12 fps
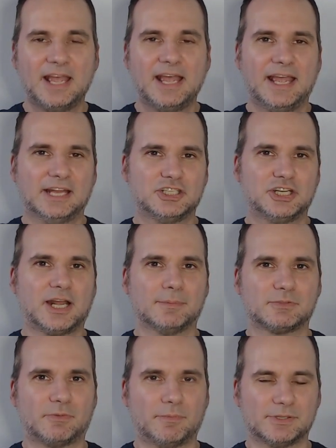And she
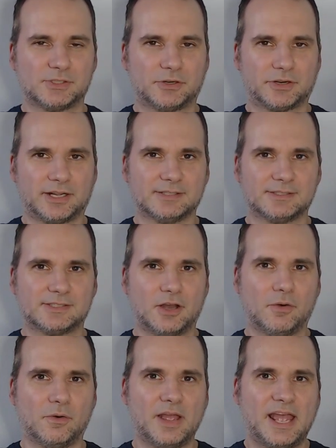comes from the circus.
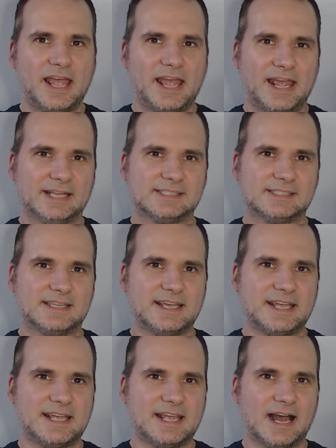So it's
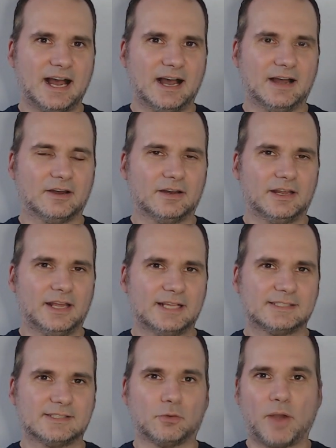the uh,
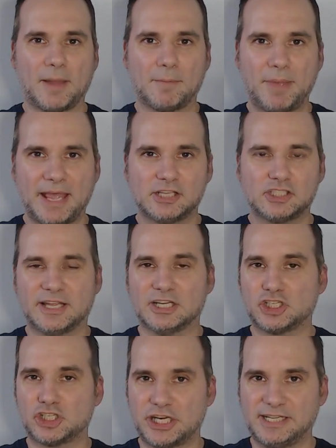it's the rampage that
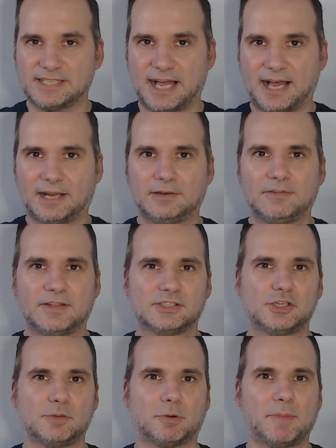she's on that
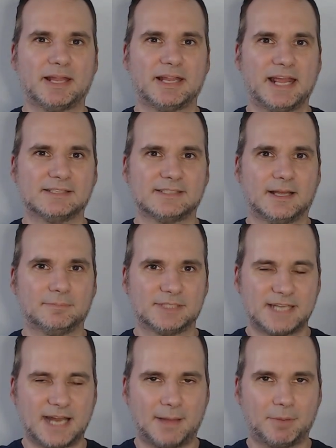Superman ends up
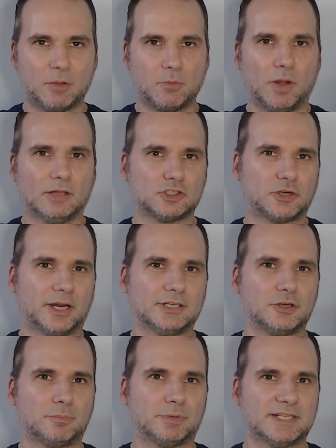stopping while trying
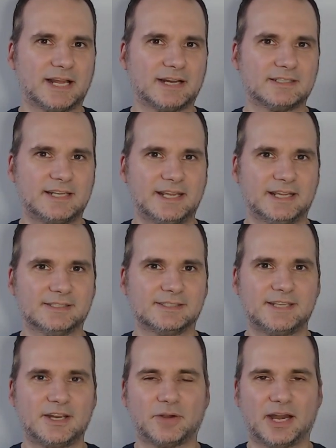to protect his
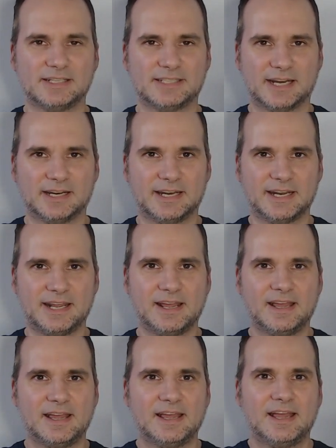secret identity
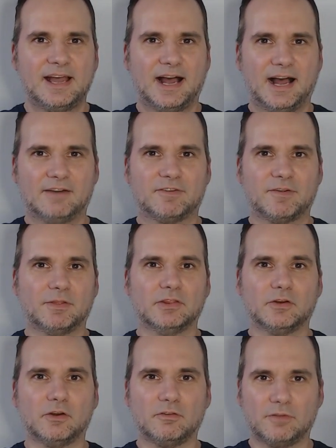uh, from the
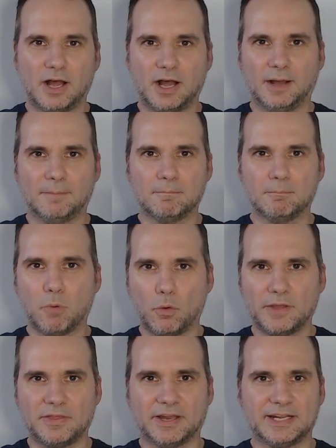little uh,
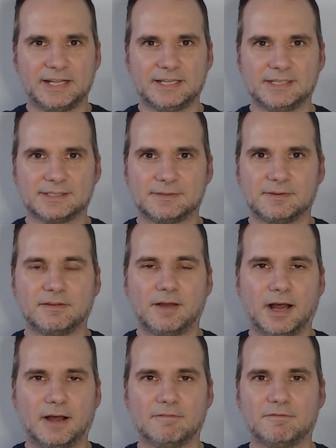boy that he's
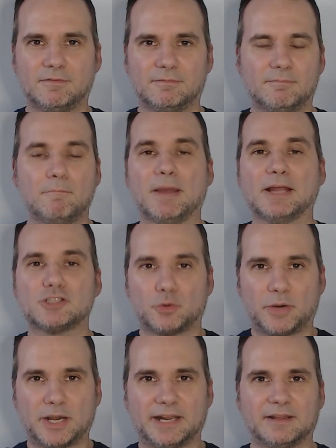uh,
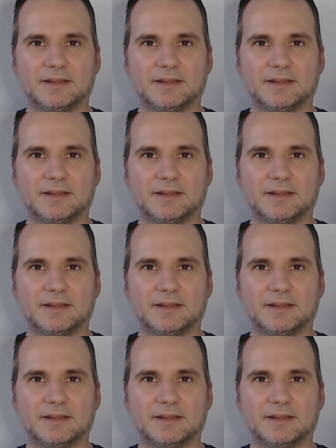mentoring